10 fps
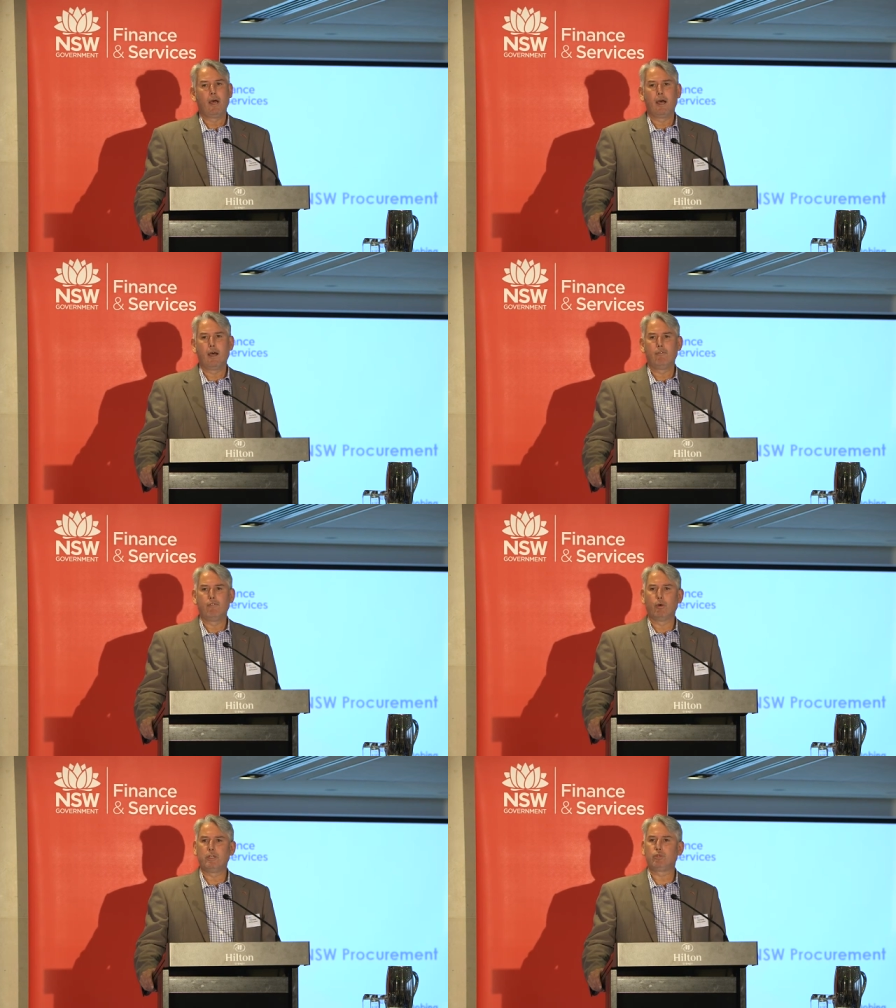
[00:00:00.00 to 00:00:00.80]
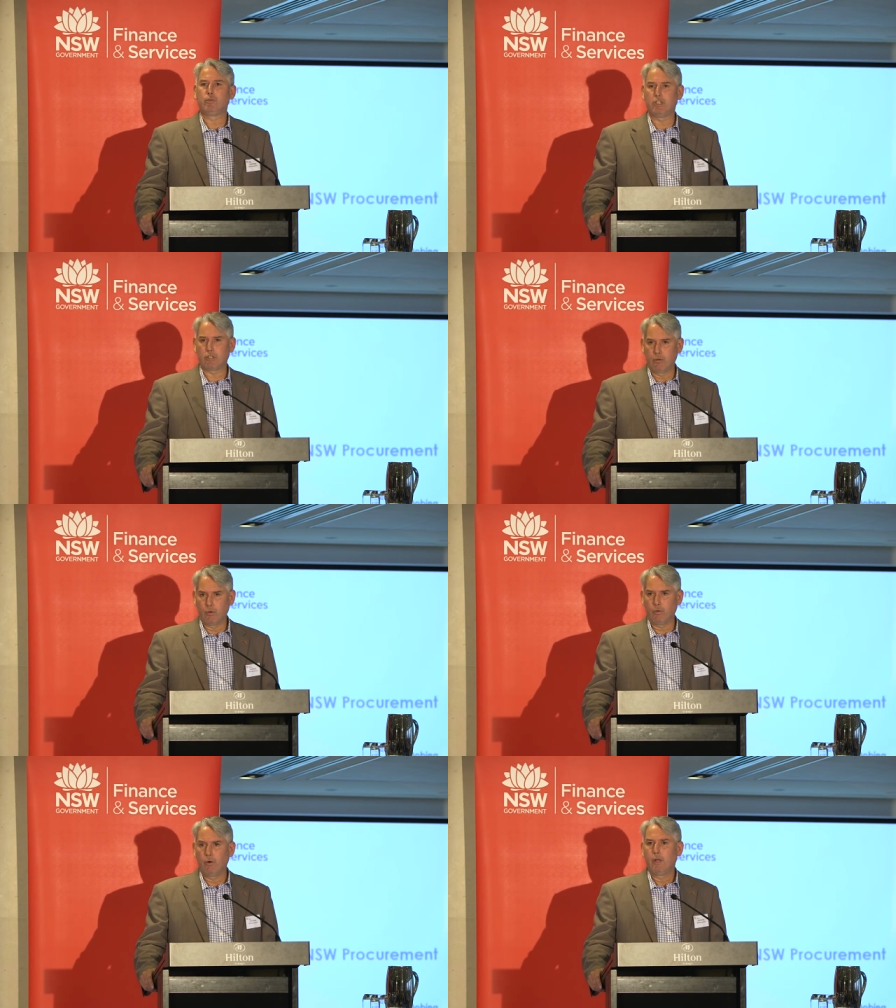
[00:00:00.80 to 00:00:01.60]
uh, very
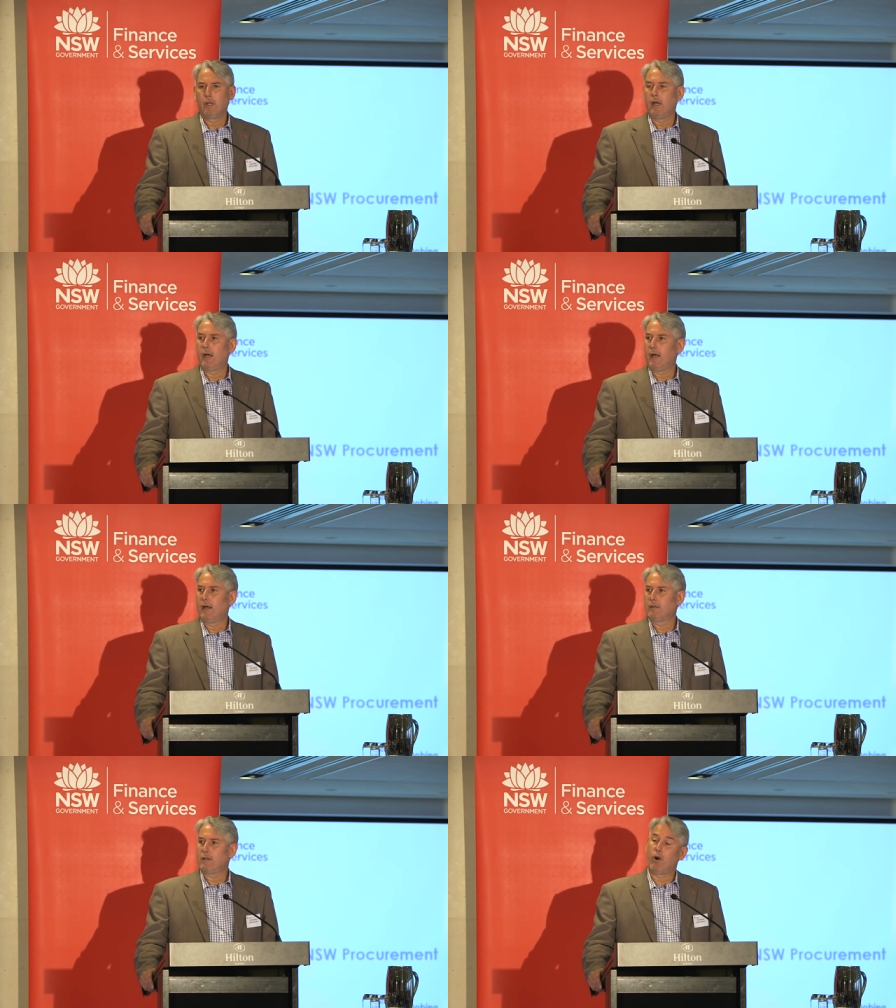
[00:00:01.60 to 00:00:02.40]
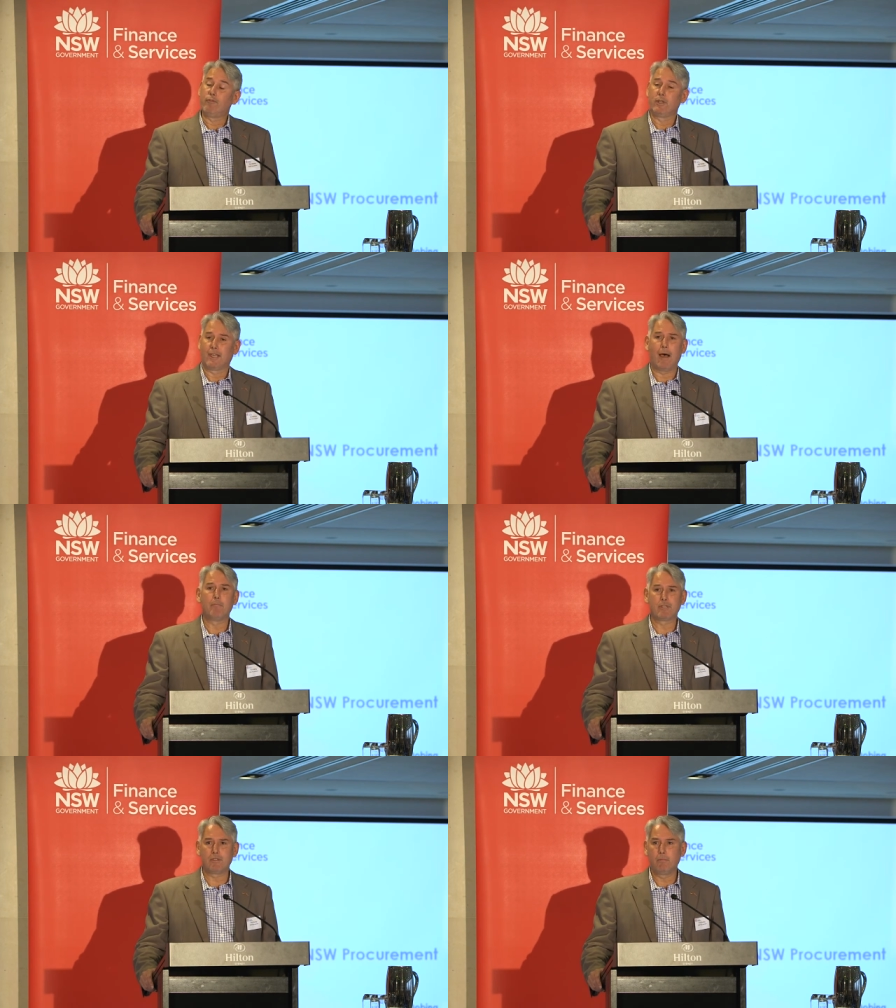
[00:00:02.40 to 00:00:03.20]
traditional uh, often
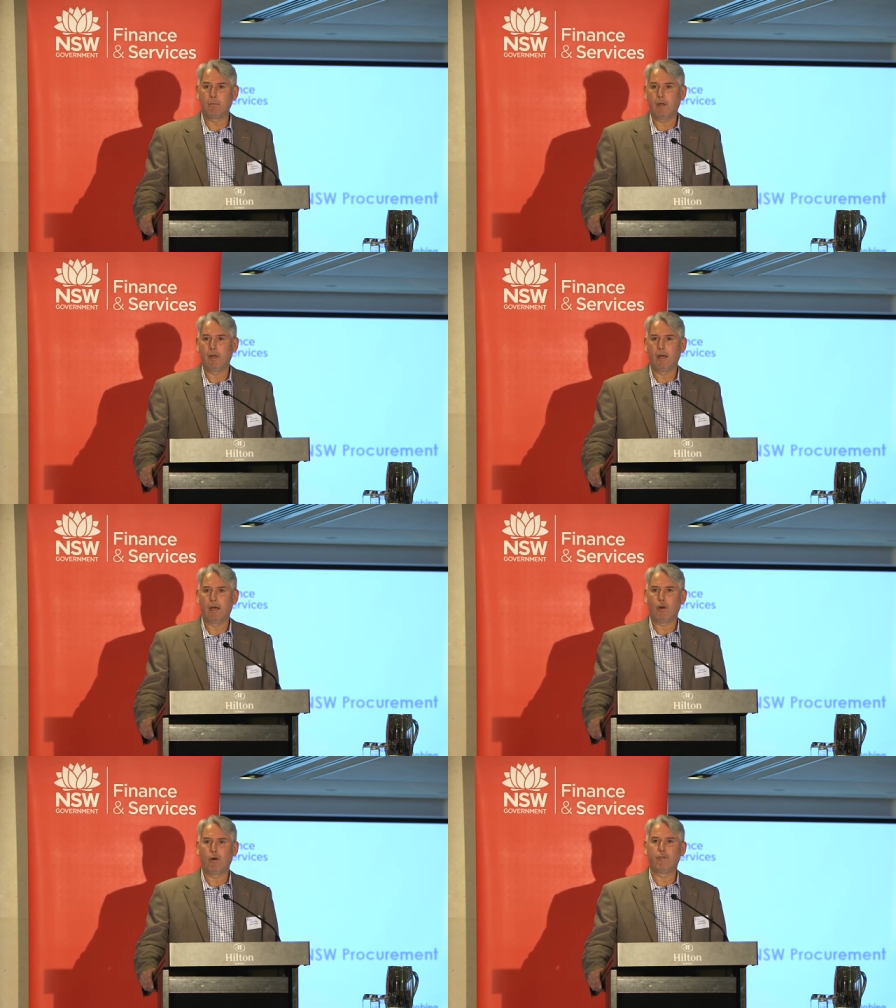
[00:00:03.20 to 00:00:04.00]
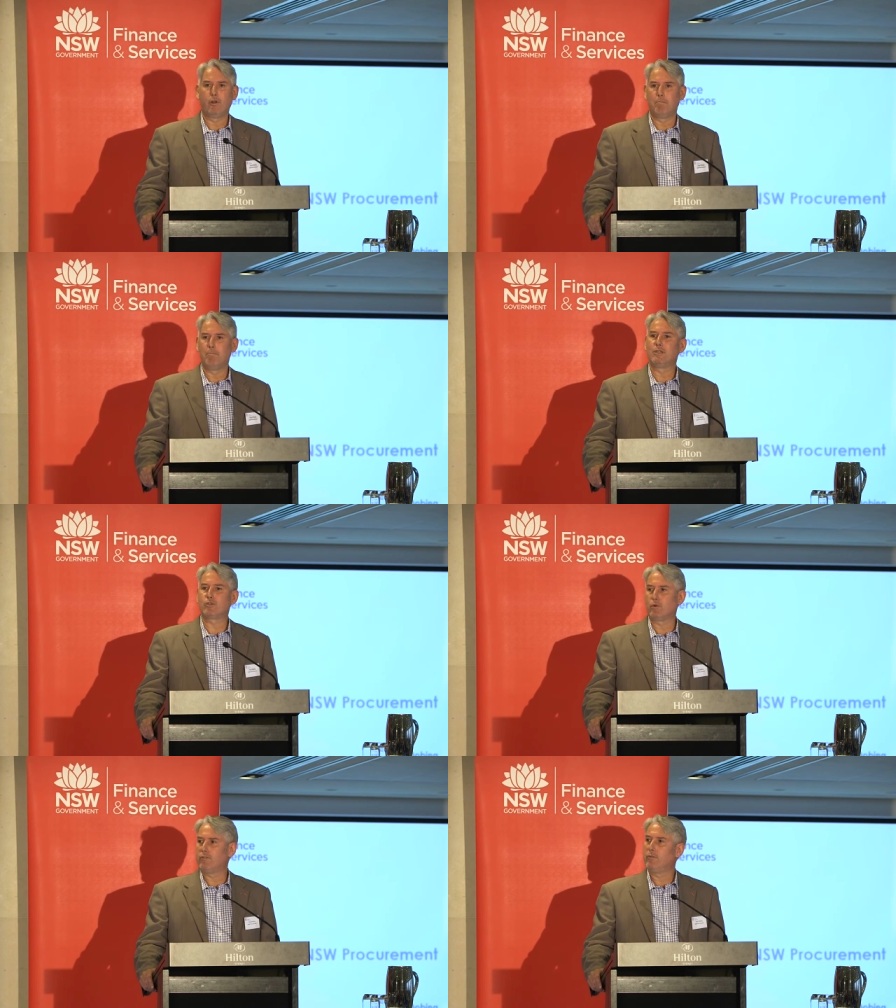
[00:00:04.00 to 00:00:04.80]
cumbersome, uh, often
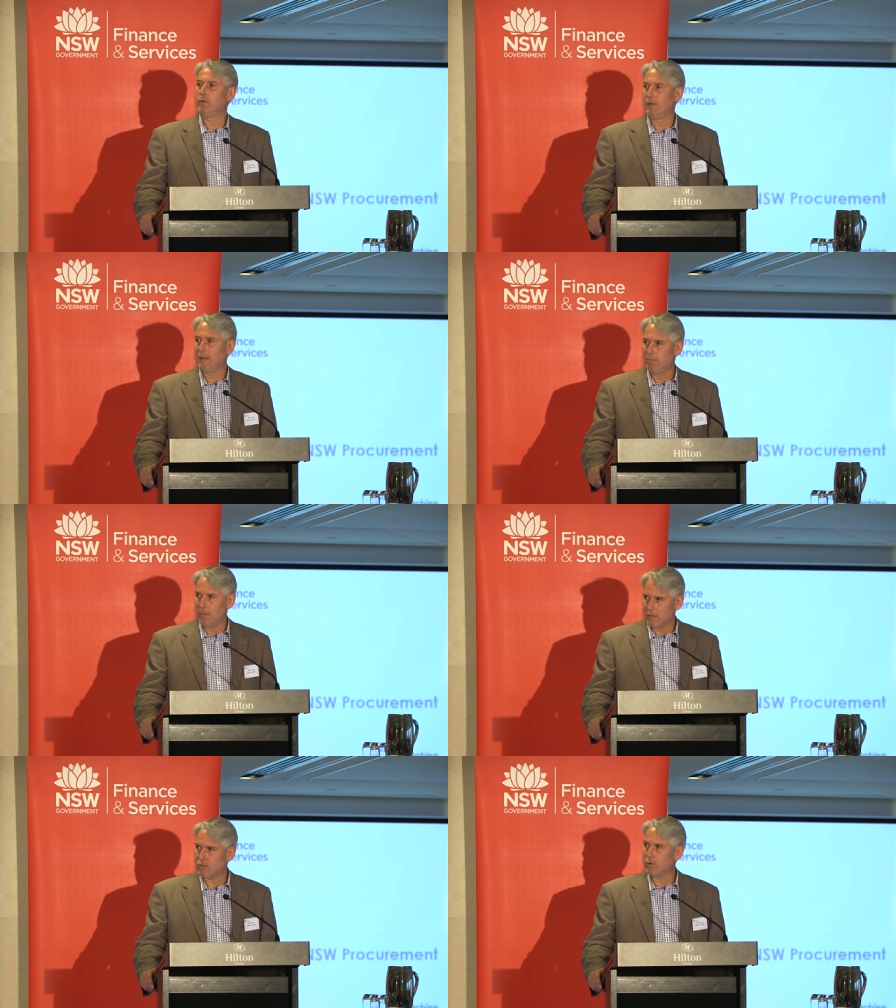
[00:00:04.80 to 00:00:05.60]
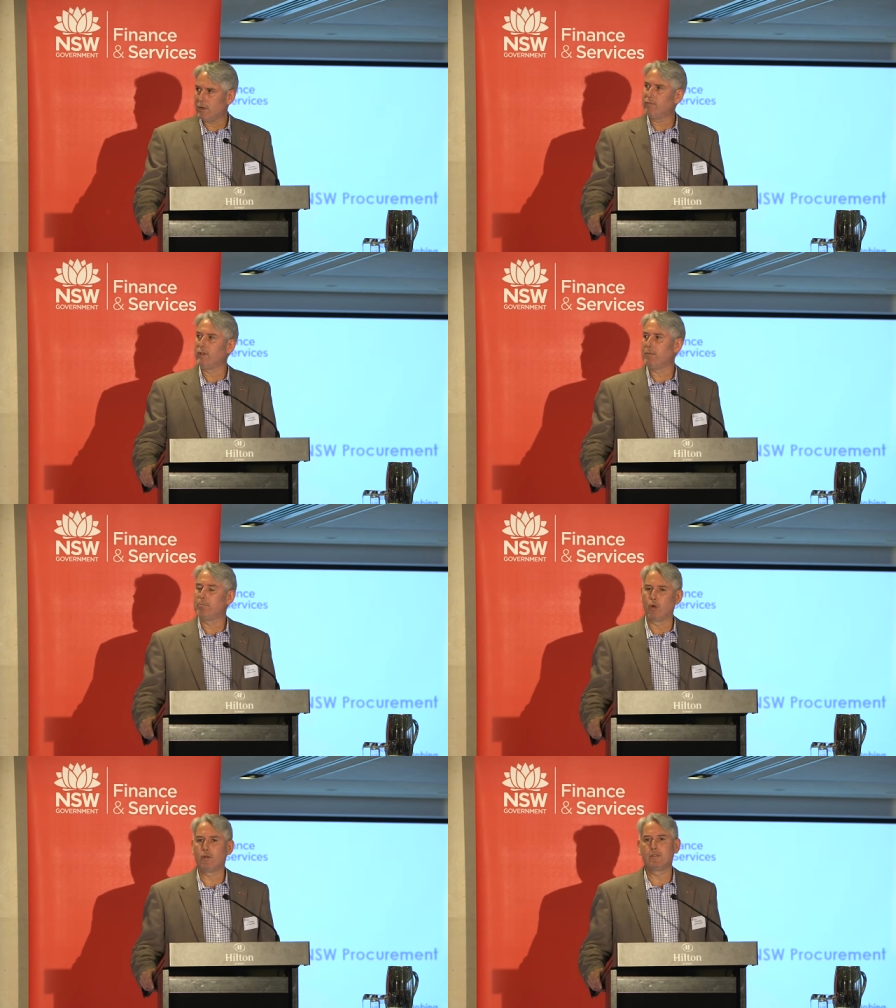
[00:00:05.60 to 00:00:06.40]
administrative, administratively
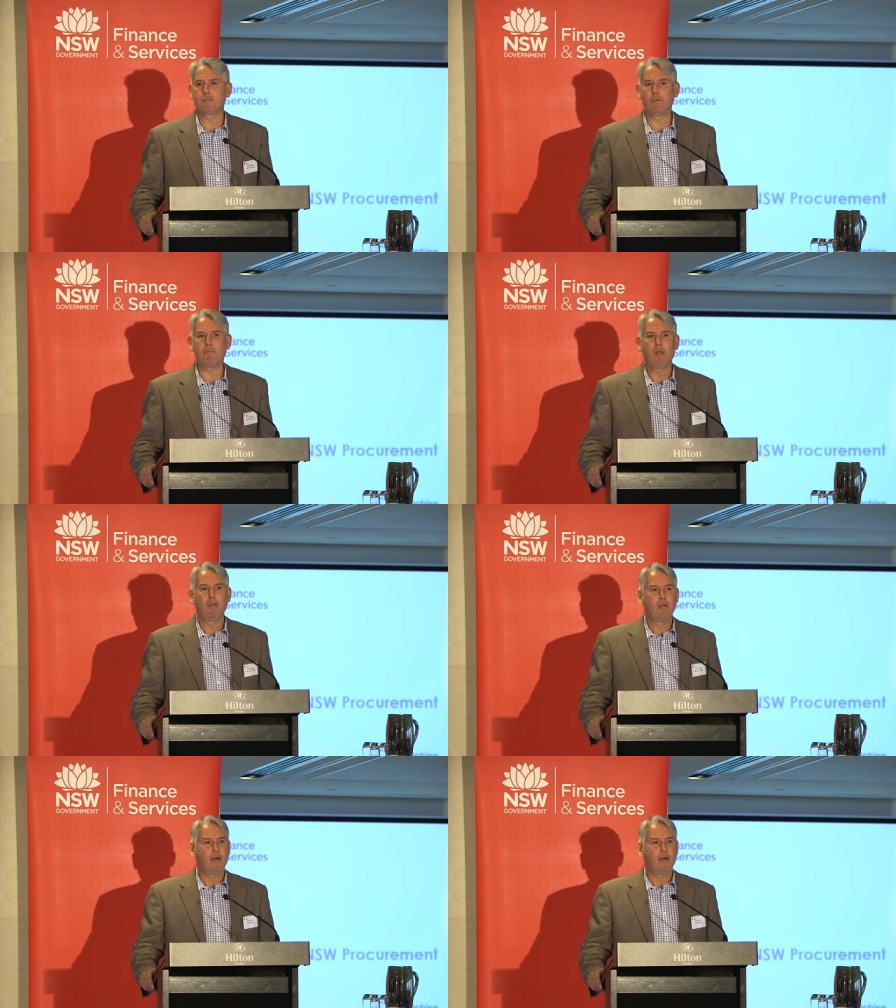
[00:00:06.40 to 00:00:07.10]
burdensome,